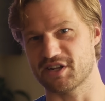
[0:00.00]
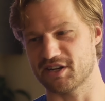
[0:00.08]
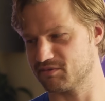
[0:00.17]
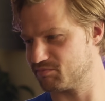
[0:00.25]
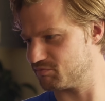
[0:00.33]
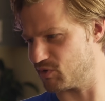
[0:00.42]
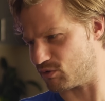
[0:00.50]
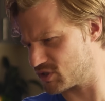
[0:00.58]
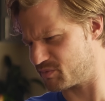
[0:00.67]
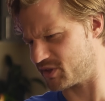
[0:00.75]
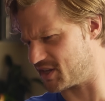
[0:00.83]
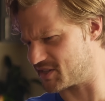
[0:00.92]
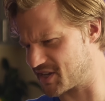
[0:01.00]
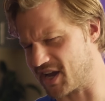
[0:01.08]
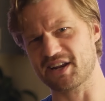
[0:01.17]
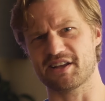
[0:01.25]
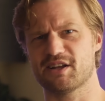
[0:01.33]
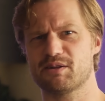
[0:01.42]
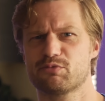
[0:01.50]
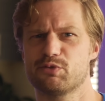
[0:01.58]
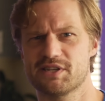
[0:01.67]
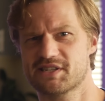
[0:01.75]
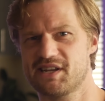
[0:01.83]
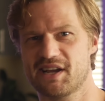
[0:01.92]
and ultimately, it's kind of helped with
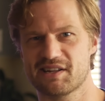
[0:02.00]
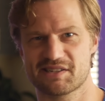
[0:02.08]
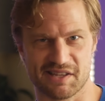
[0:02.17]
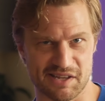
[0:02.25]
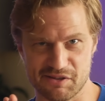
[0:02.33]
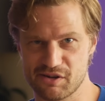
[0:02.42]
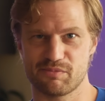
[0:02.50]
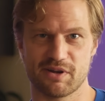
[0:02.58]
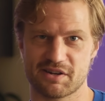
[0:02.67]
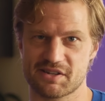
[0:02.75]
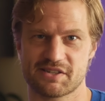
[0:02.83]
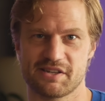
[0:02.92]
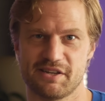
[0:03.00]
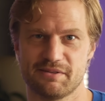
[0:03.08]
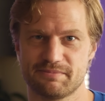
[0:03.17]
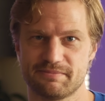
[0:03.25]
the science that you're about to see.